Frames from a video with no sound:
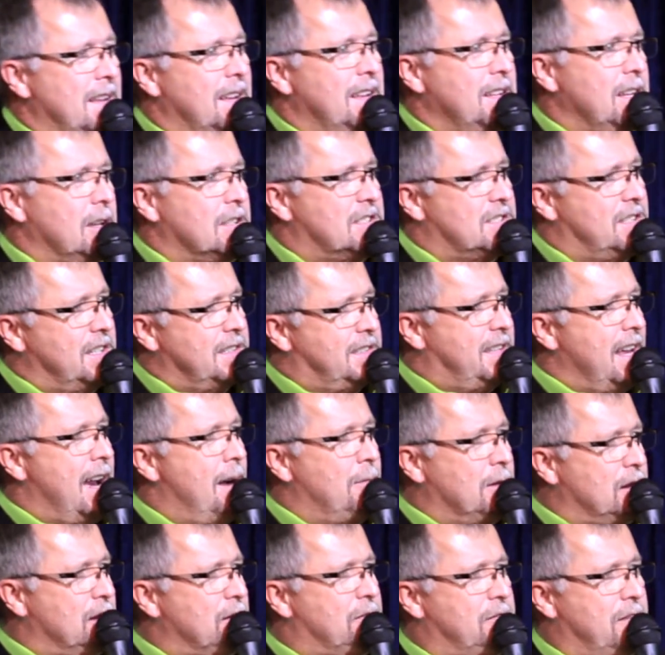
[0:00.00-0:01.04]
You sit down
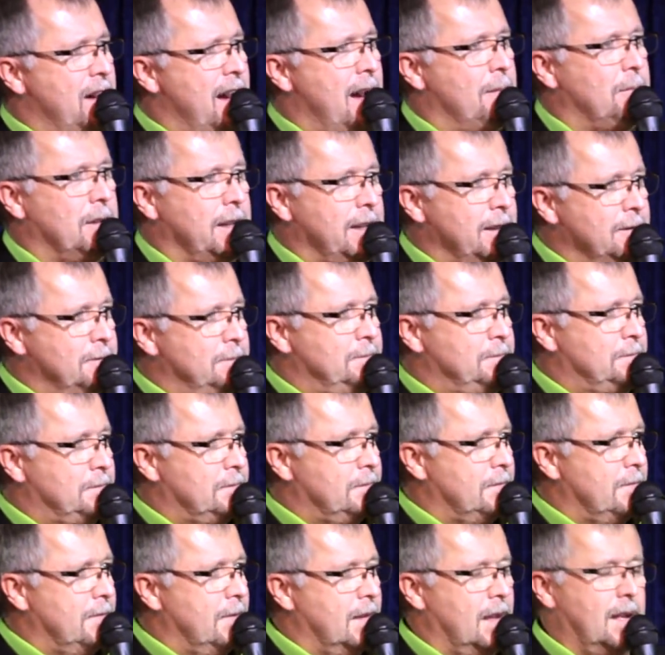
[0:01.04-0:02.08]
with your family
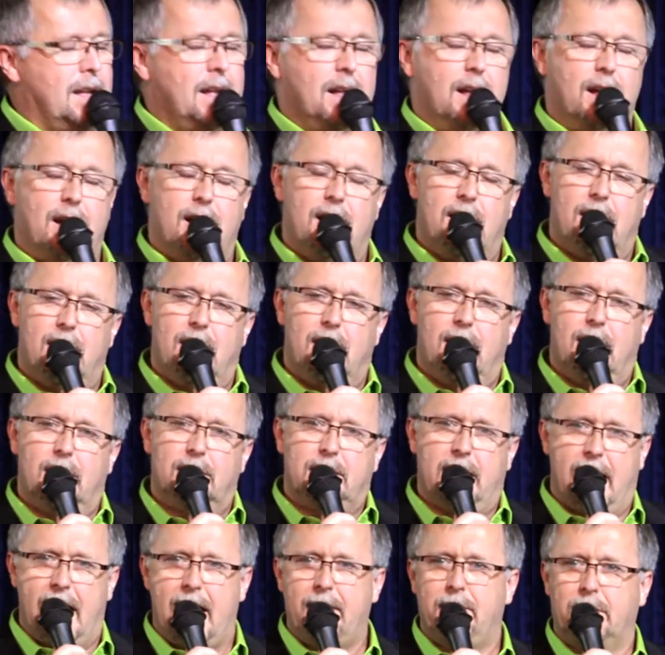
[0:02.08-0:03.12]

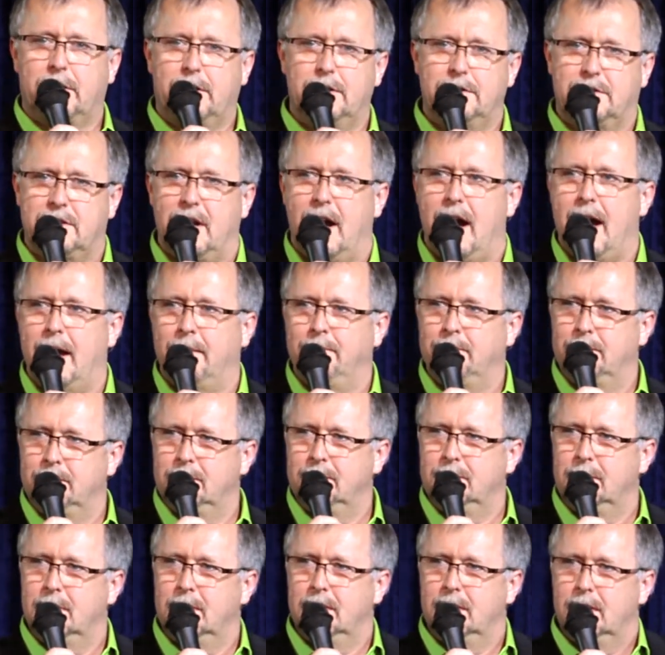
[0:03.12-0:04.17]
to have a good time.
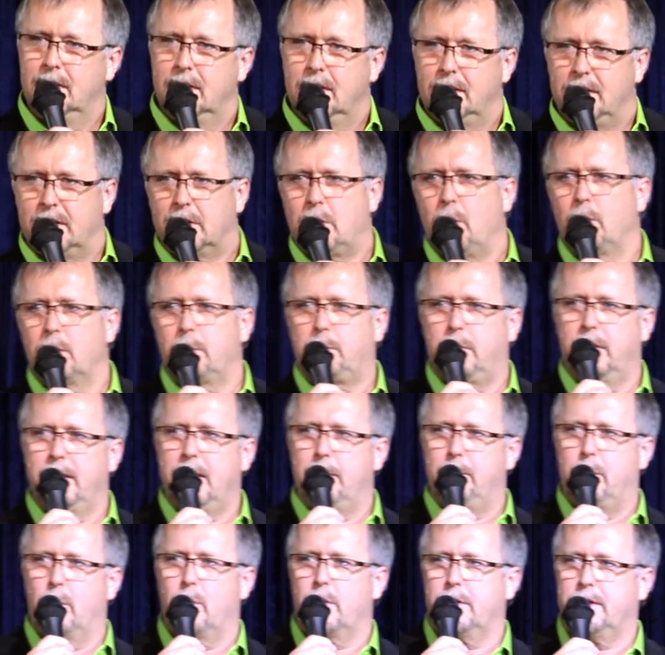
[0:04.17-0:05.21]
You go to play a
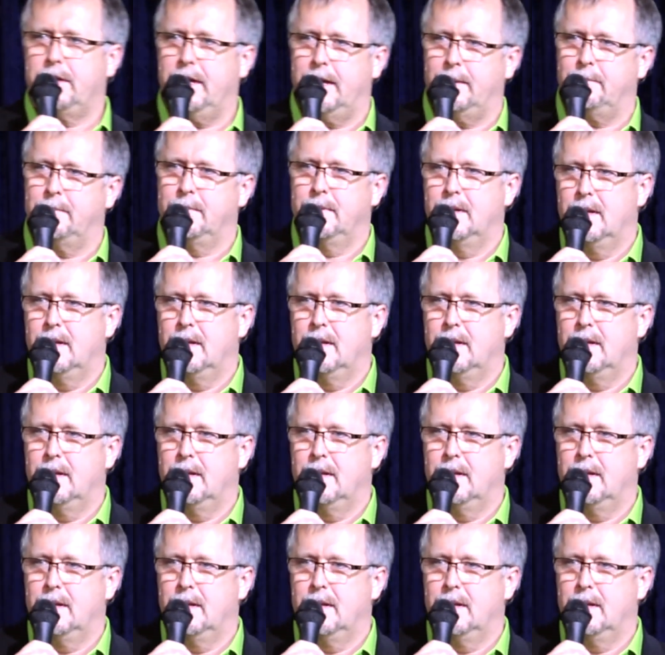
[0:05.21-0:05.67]
board game.